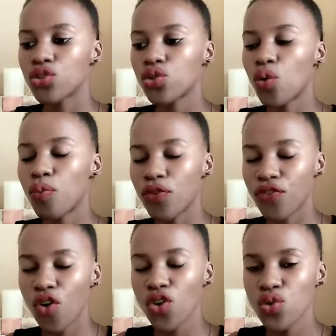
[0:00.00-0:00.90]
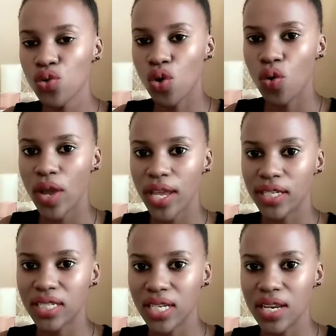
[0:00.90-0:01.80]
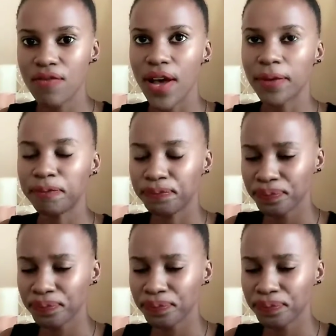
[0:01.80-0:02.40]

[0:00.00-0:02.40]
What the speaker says: So before you go and deliver,